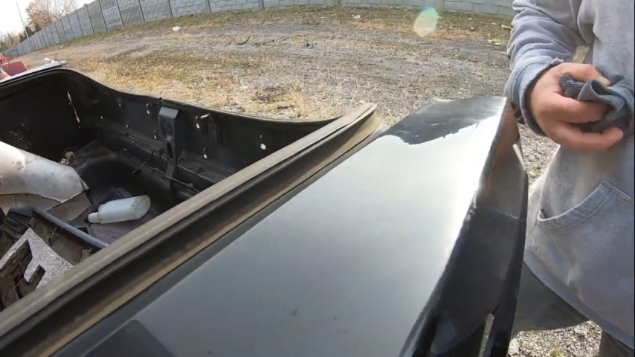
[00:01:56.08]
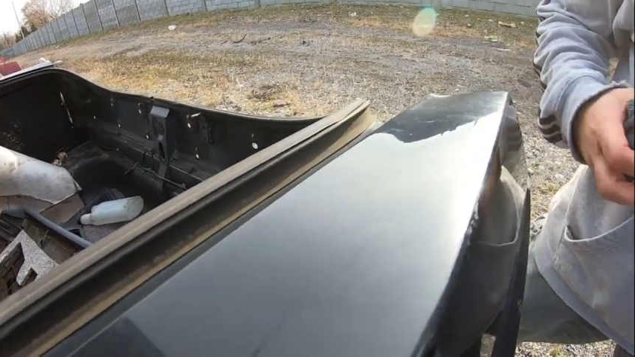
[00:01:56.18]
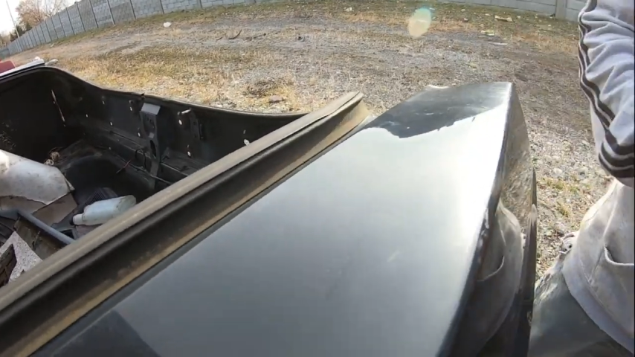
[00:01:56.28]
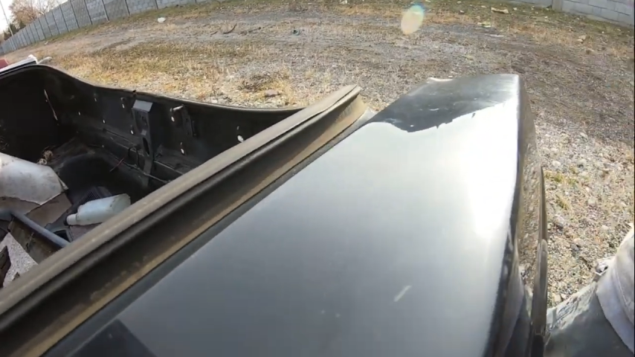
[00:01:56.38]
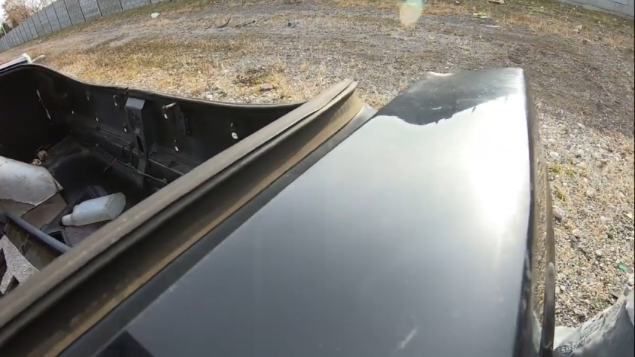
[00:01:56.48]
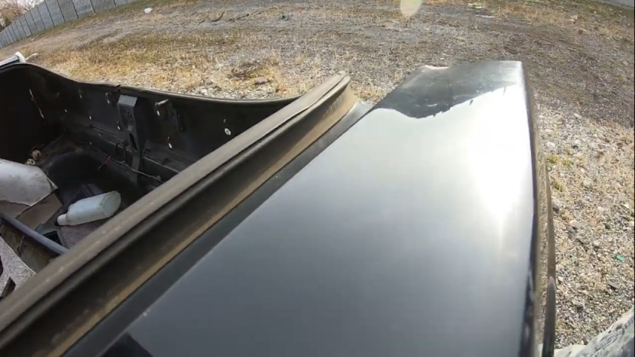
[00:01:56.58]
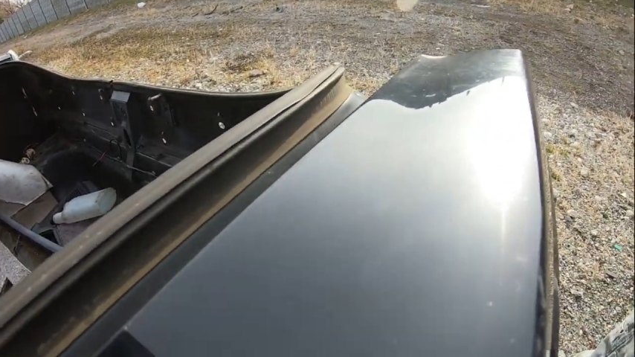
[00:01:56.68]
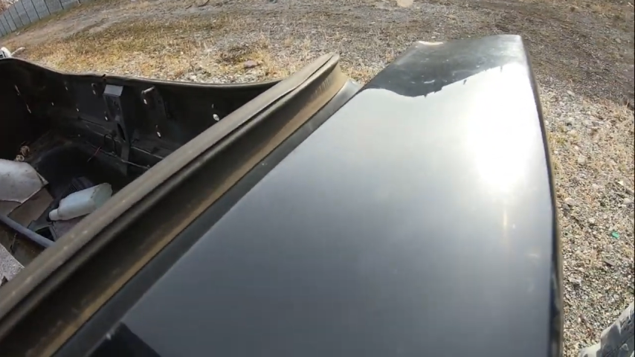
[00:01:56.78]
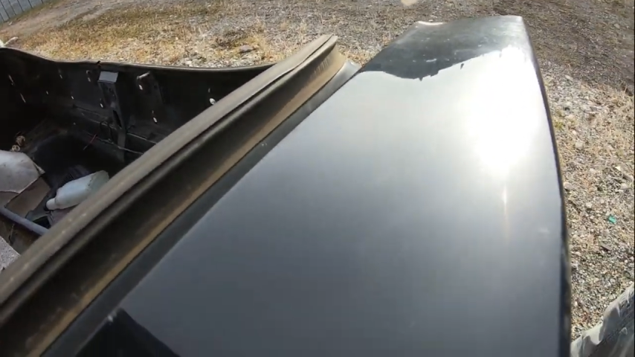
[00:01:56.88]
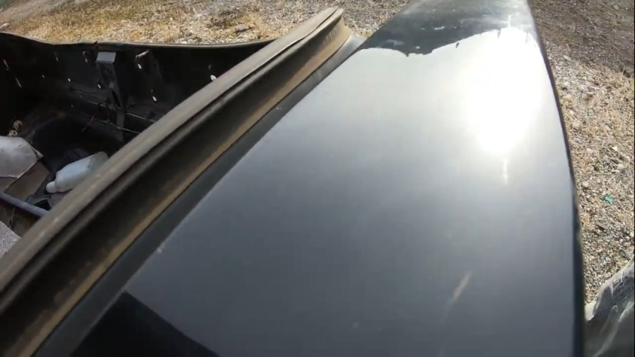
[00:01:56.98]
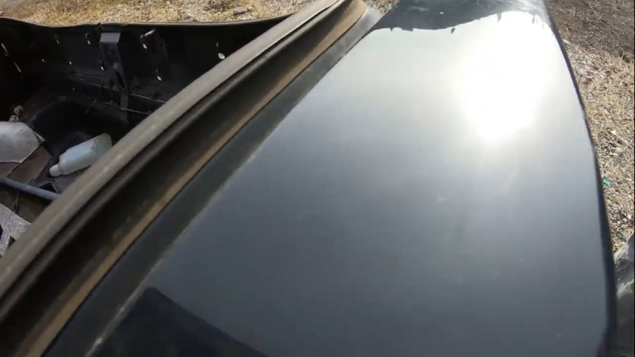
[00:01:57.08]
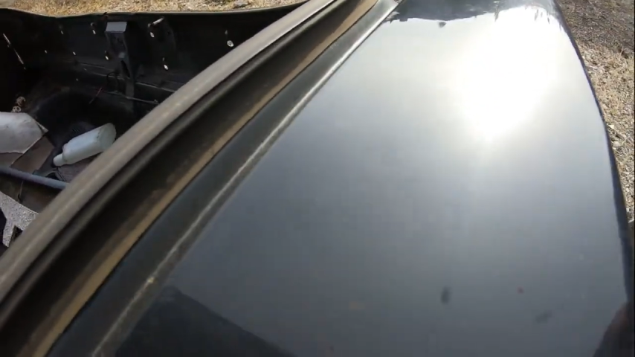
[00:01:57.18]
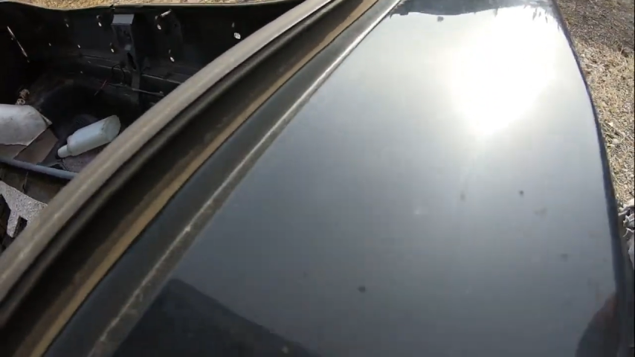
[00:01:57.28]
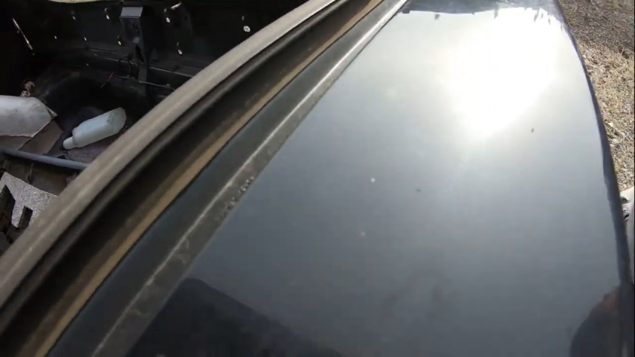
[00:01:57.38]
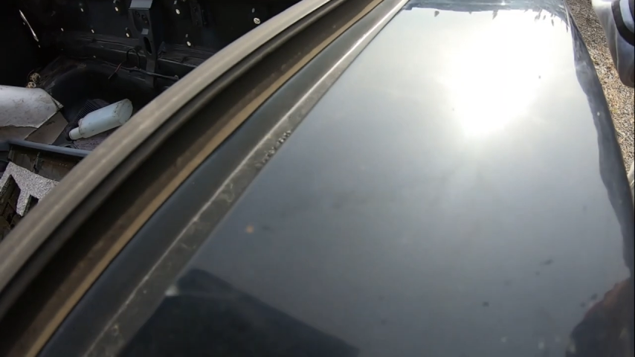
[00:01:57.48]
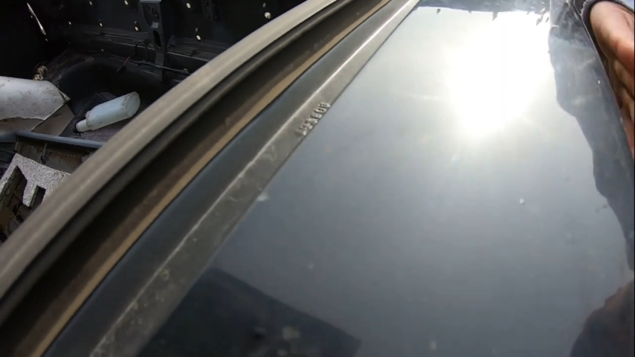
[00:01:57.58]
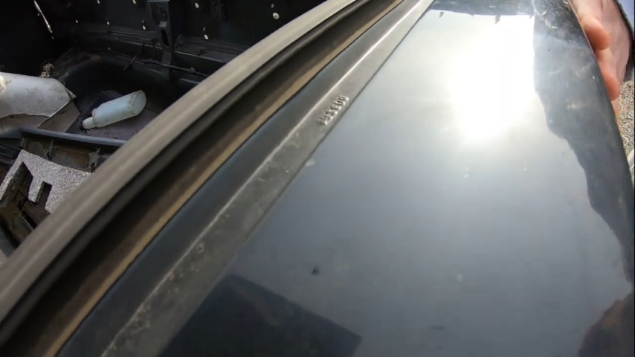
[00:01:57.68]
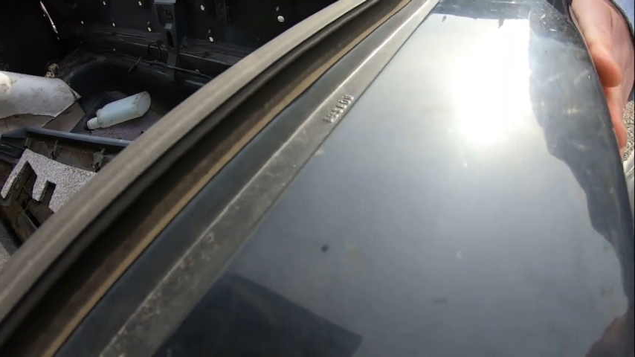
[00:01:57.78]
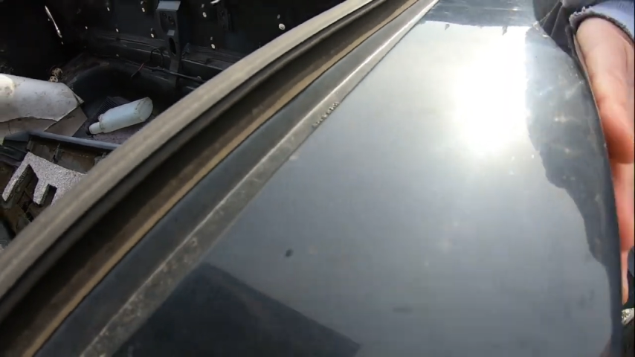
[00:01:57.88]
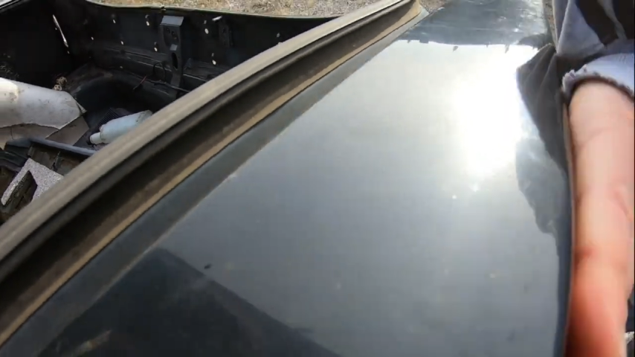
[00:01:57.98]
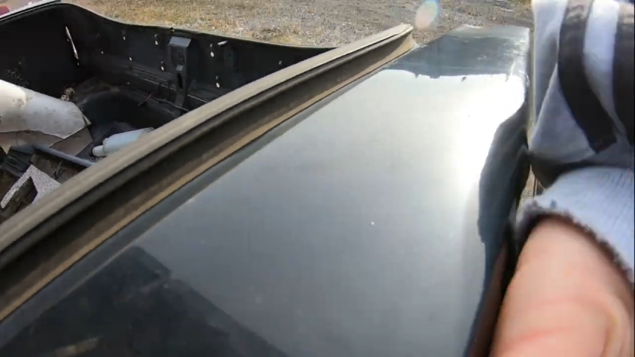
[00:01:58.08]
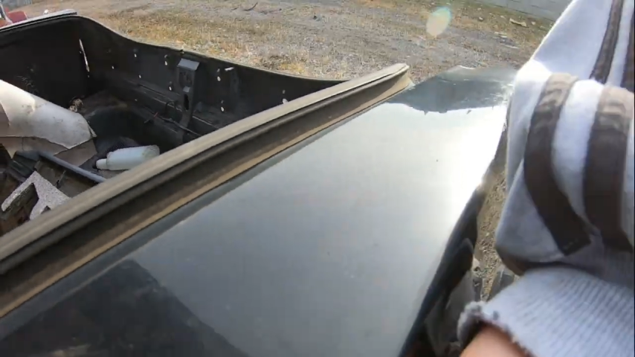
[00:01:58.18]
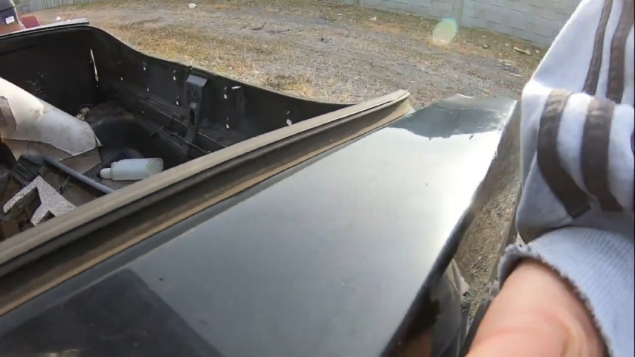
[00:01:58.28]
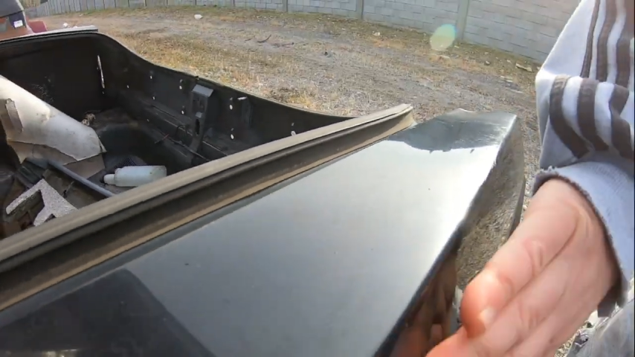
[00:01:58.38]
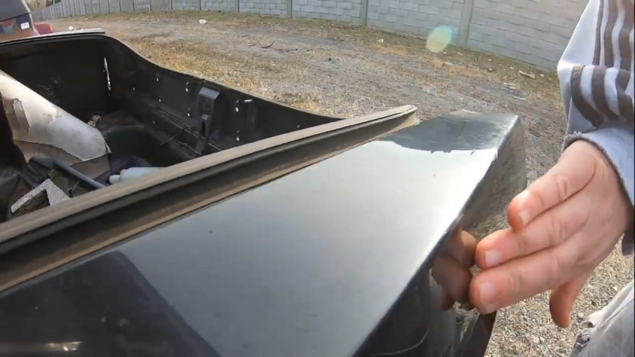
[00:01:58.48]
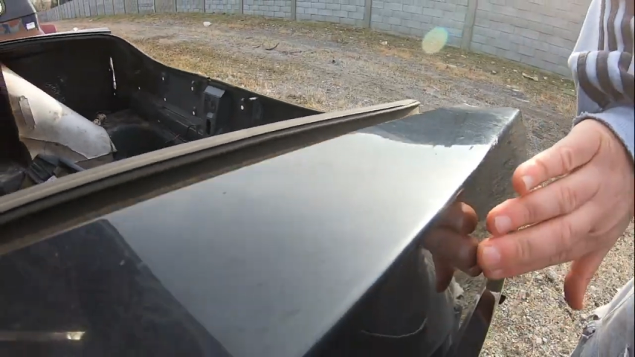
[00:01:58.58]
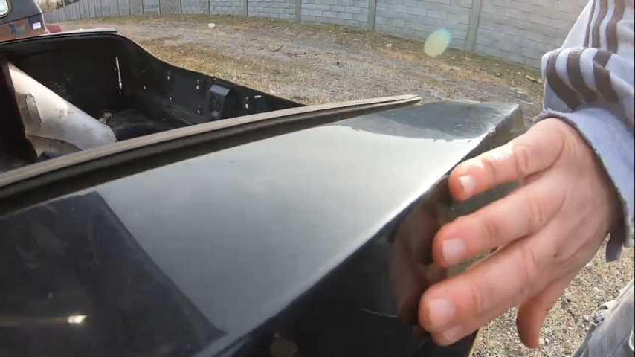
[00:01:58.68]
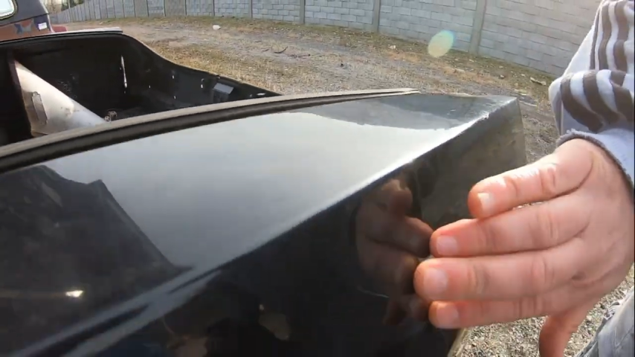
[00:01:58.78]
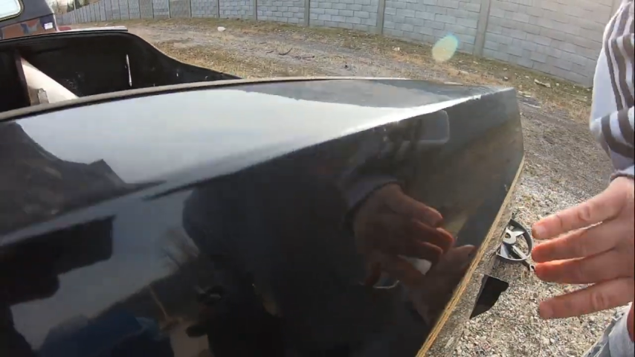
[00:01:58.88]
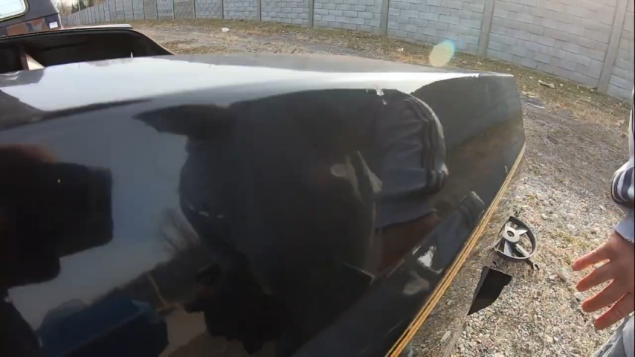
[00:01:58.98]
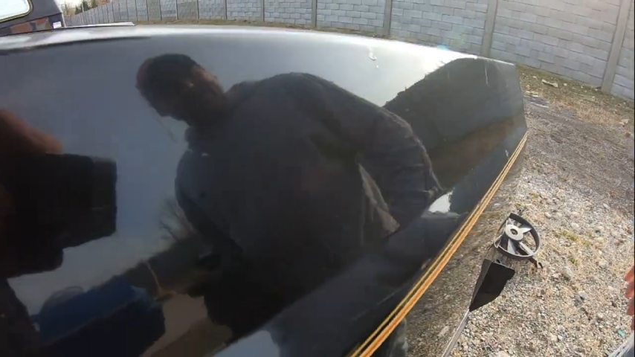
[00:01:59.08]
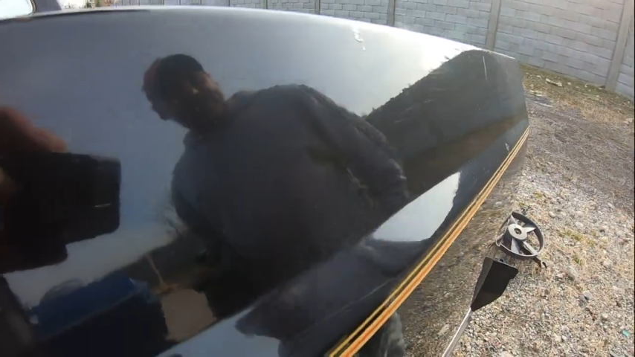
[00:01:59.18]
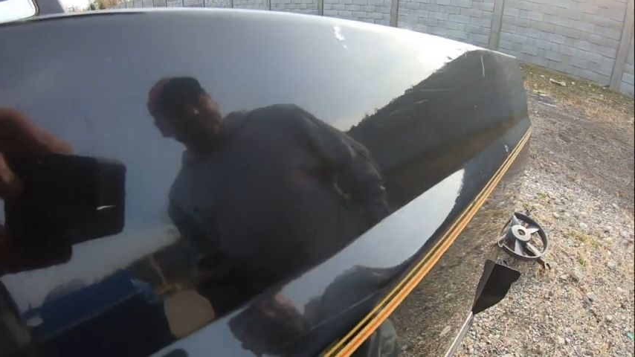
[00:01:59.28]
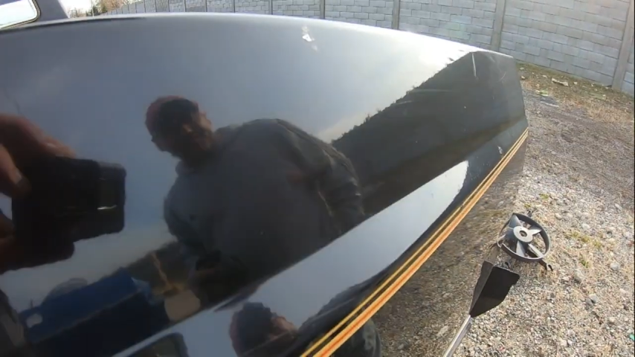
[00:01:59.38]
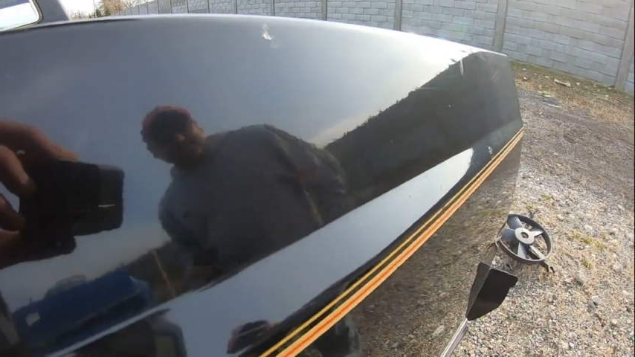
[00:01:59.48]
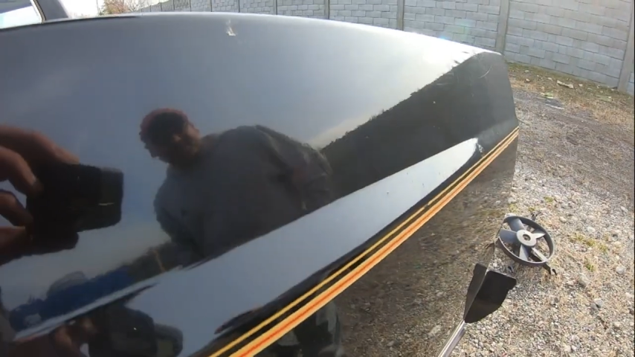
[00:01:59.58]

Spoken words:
(no speaker visible)